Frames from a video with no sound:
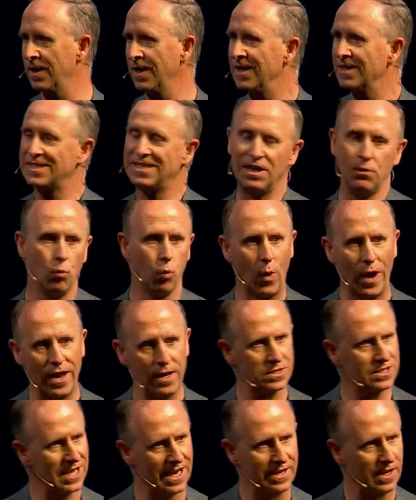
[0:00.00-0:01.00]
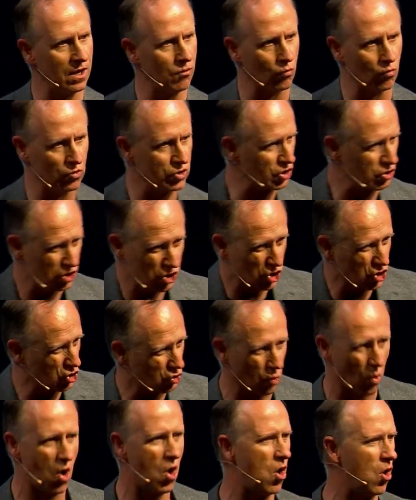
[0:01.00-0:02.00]
See, Wales had a
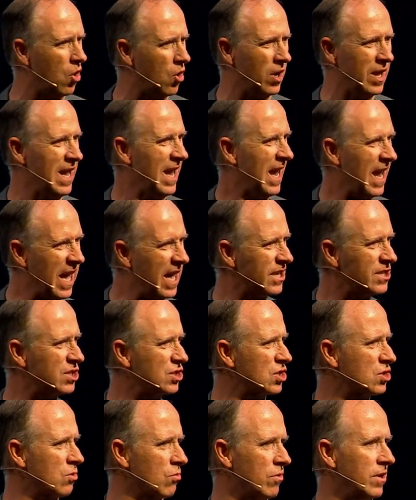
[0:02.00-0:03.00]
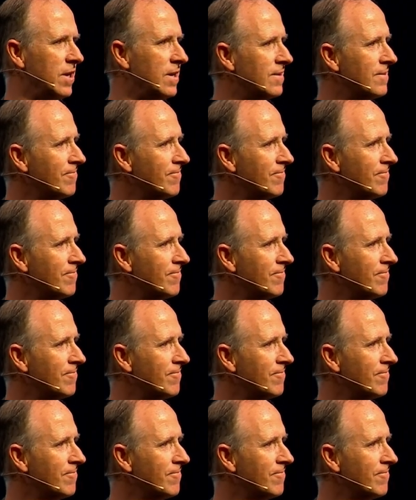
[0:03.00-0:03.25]
strong history.